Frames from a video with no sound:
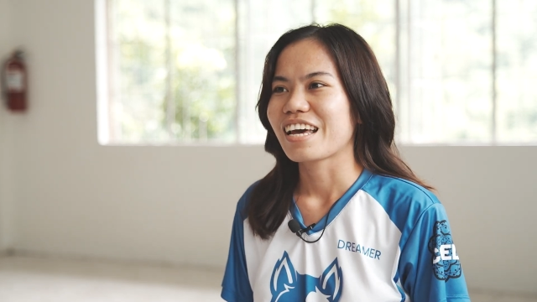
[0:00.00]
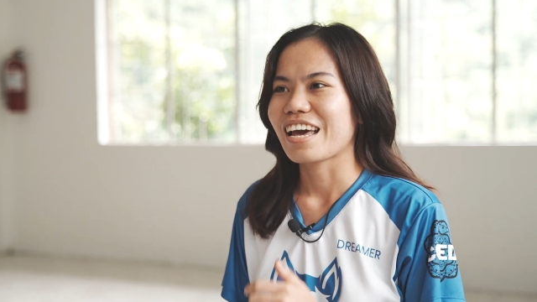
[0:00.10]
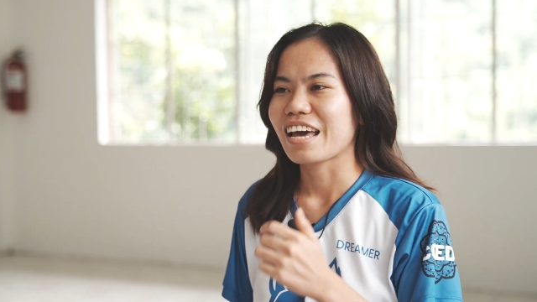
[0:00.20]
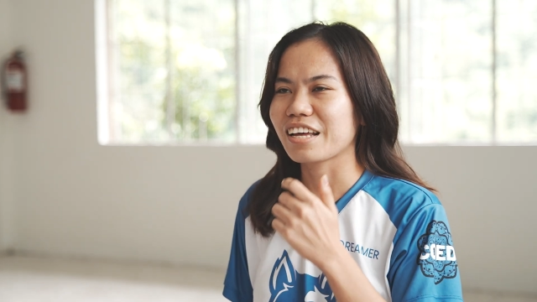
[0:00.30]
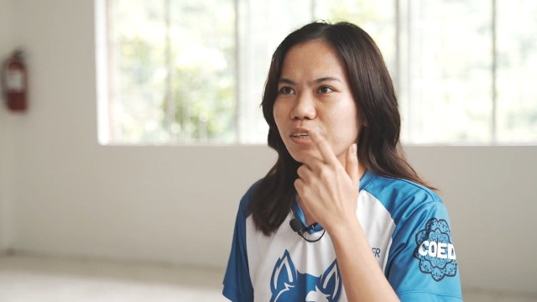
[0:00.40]

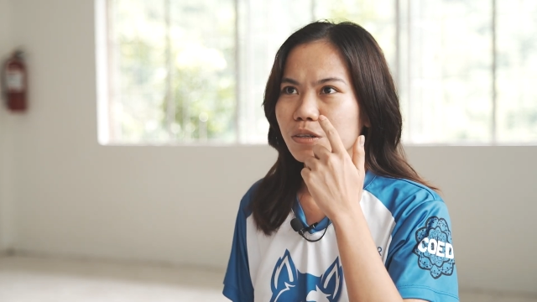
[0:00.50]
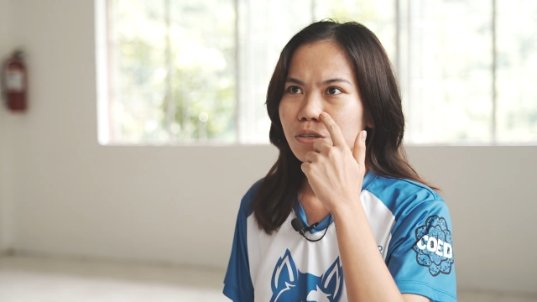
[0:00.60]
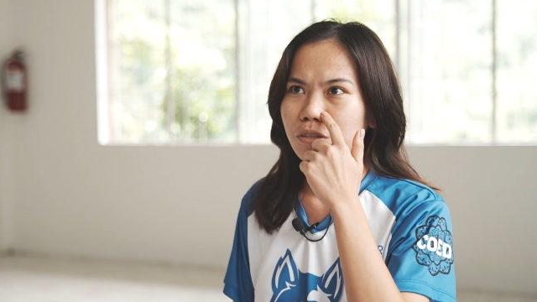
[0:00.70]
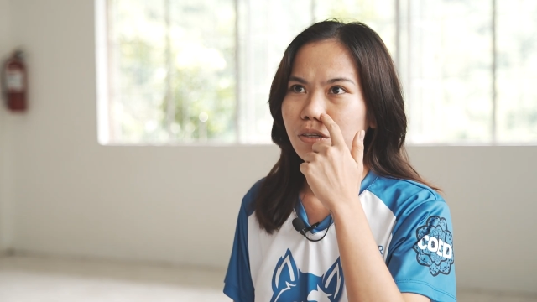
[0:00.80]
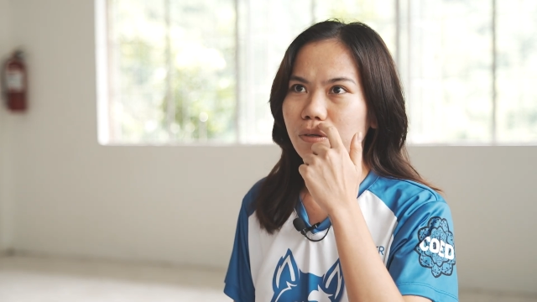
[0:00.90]
And
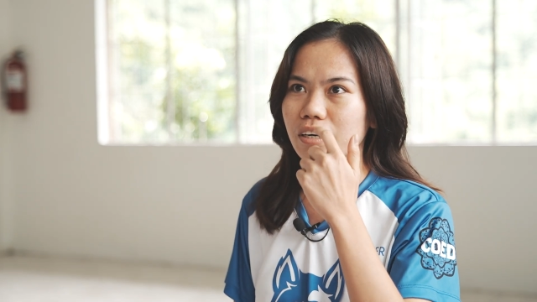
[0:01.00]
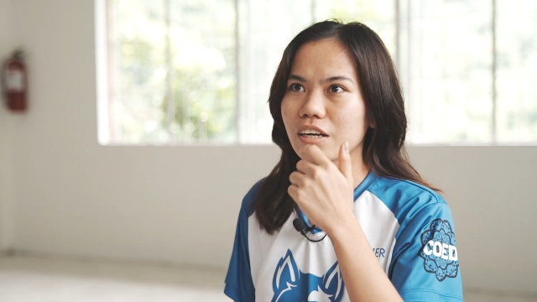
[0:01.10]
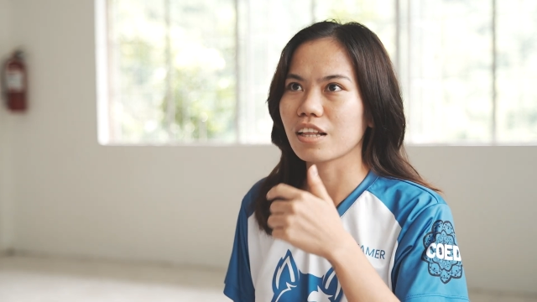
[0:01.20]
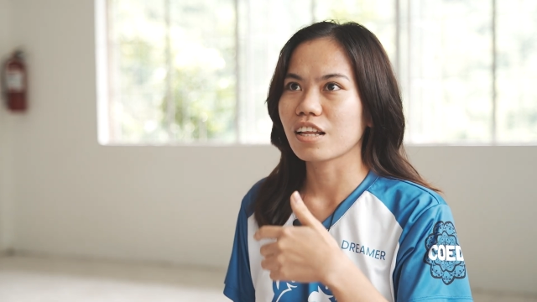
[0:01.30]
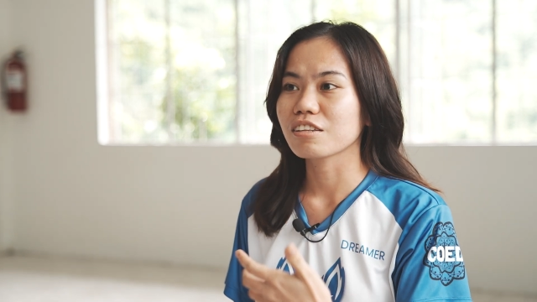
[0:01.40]
also there
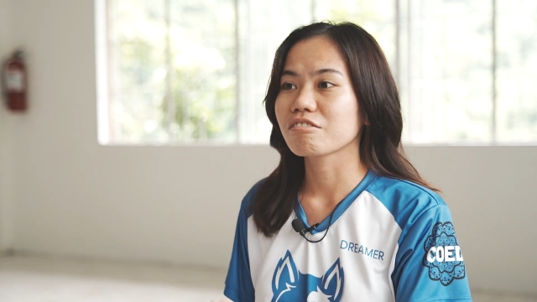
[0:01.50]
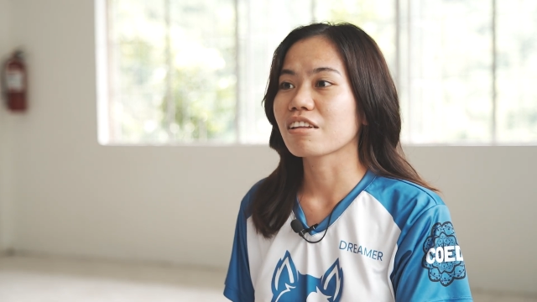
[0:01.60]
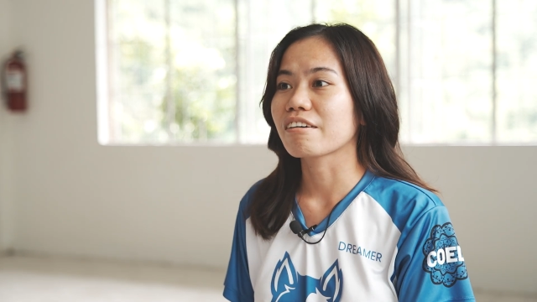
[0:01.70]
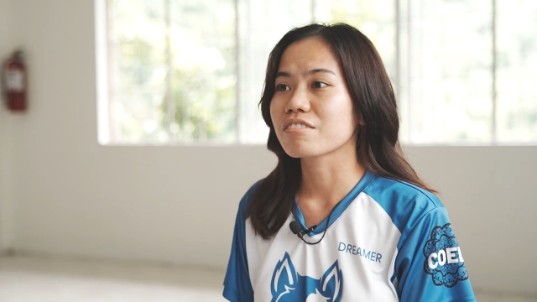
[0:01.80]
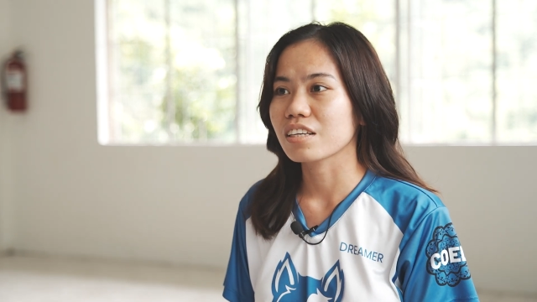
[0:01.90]
were a lot of
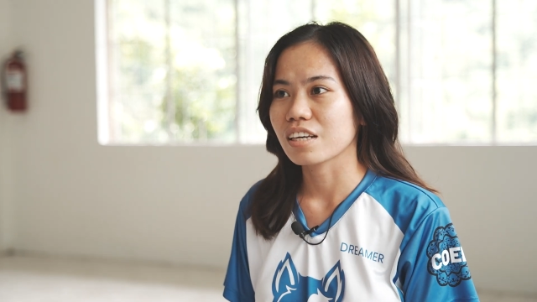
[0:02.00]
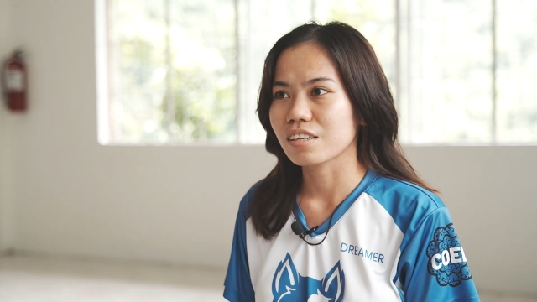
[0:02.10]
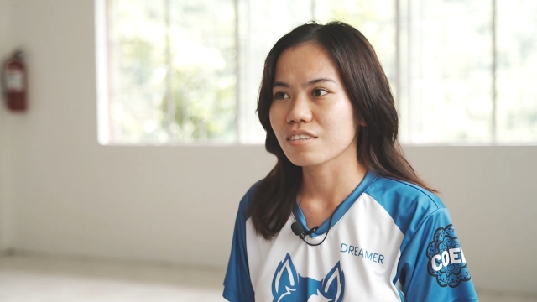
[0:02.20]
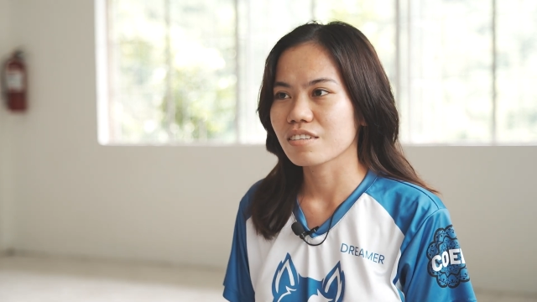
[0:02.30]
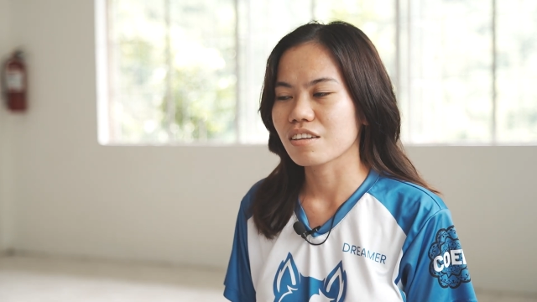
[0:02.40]
life
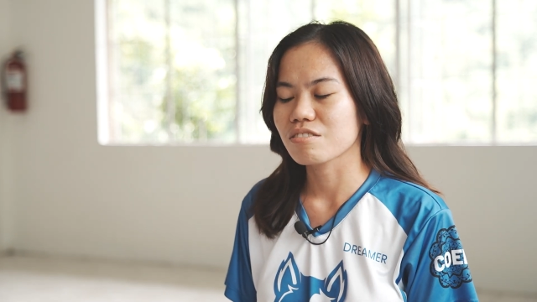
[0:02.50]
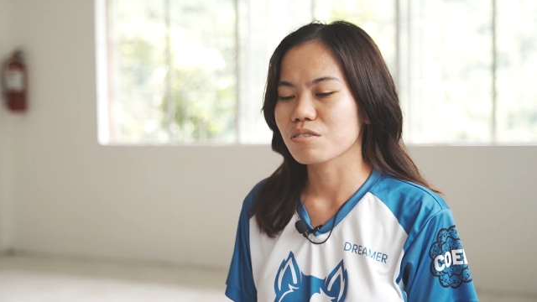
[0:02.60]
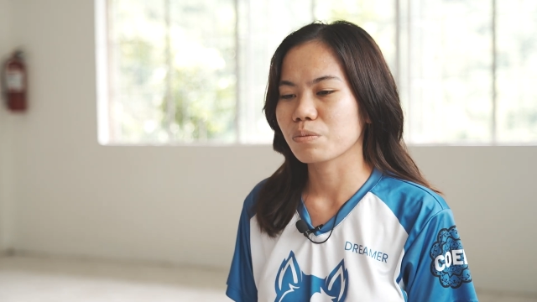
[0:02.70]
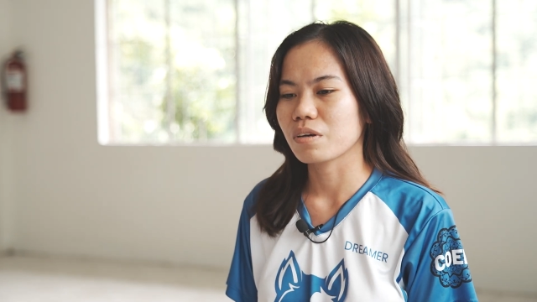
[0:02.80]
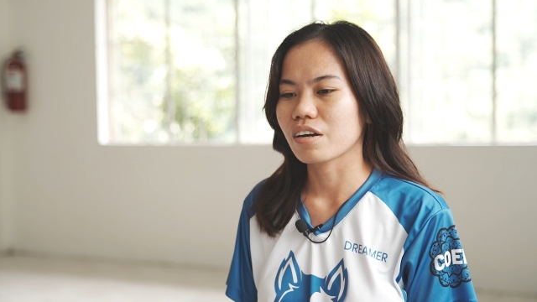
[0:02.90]
skills
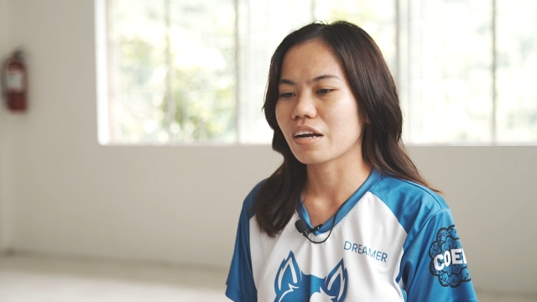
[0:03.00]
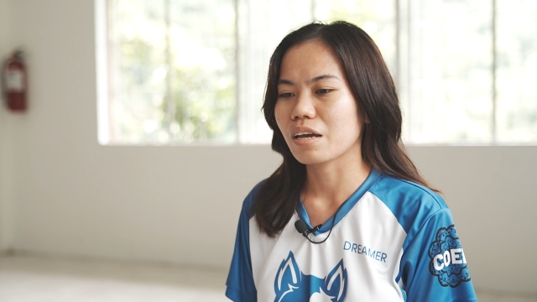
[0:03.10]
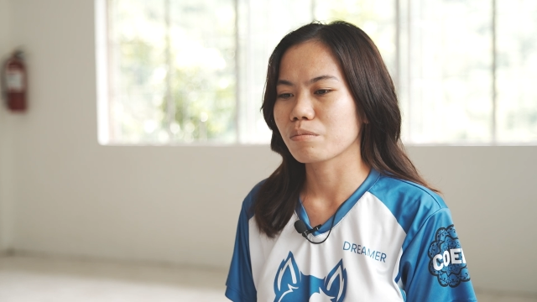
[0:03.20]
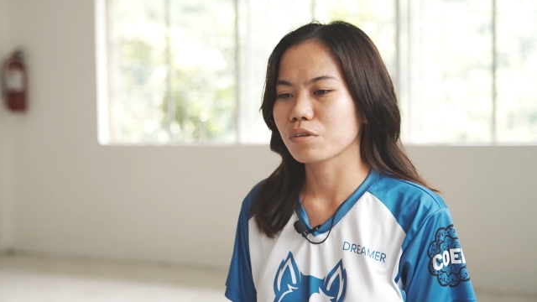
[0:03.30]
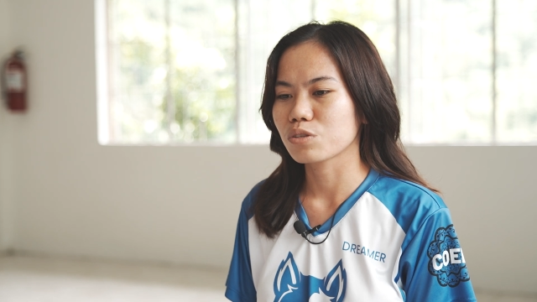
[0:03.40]
since we are
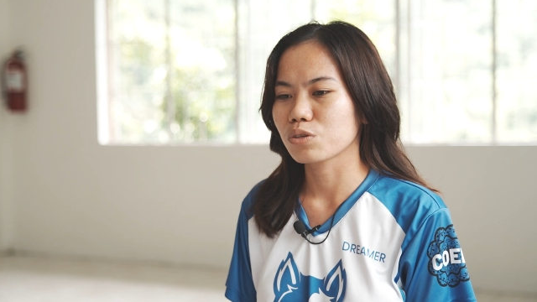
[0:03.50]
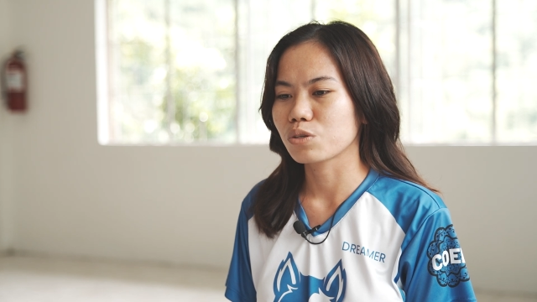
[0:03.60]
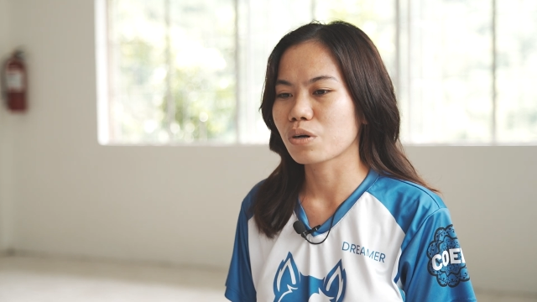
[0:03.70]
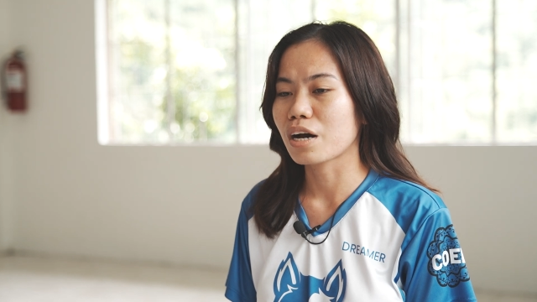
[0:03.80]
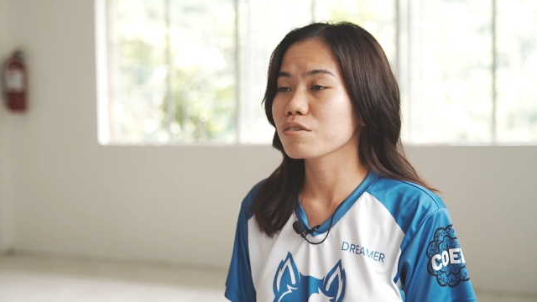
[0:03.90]
able to
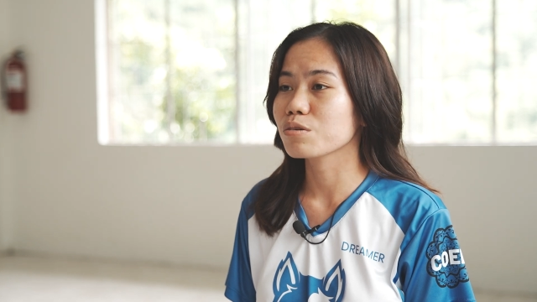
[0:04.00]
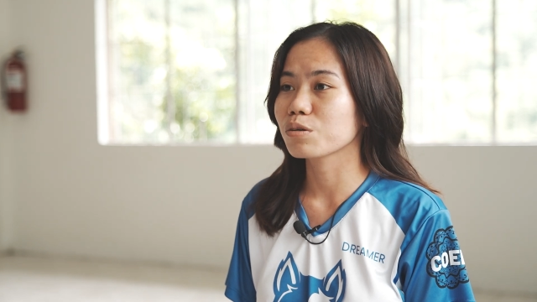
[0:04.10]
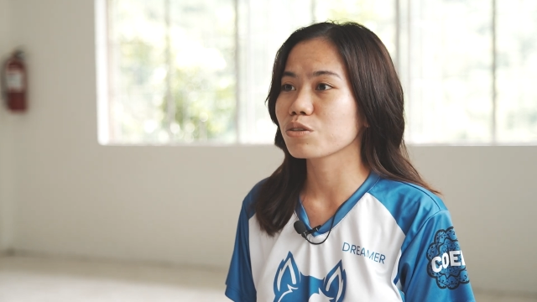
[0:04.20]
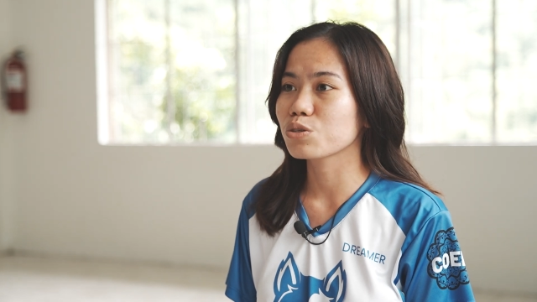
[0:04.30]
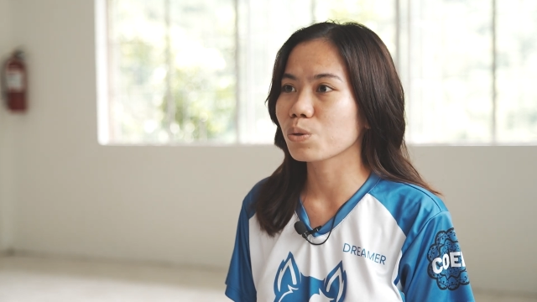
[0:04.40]
do
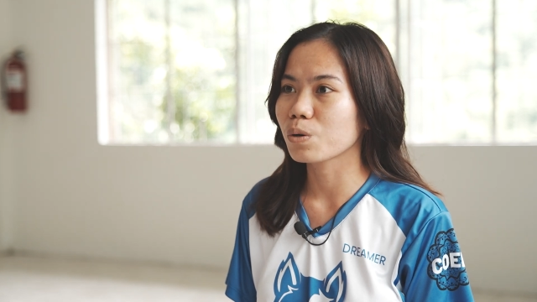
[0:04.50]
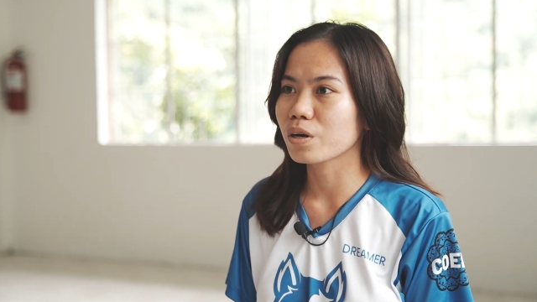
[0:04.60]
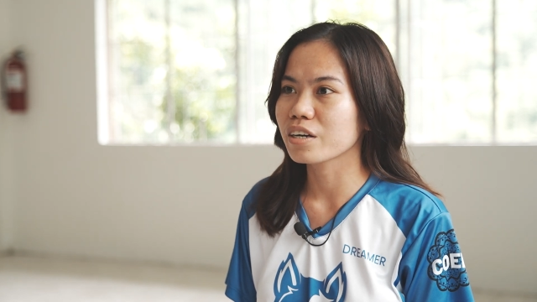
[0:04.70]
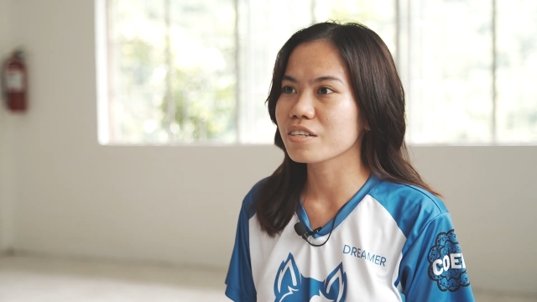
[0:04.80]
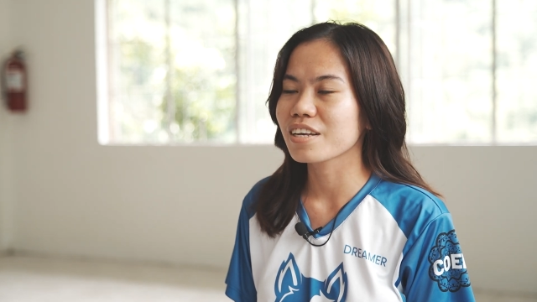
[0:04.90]
household
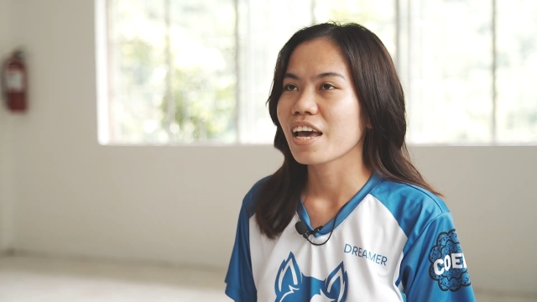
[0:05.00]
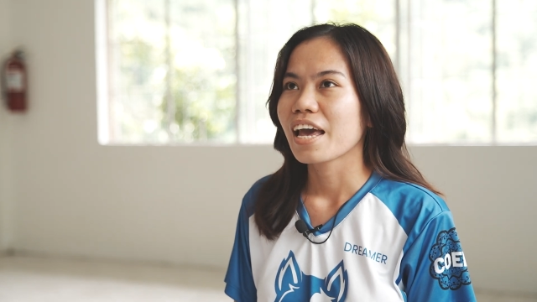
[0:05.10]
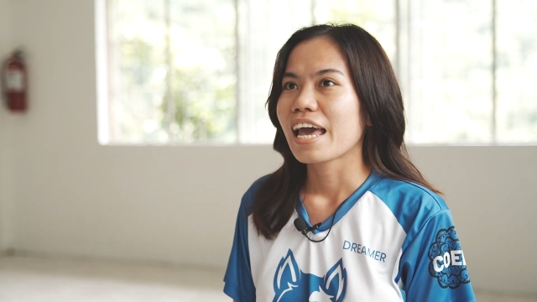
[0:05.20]
chores,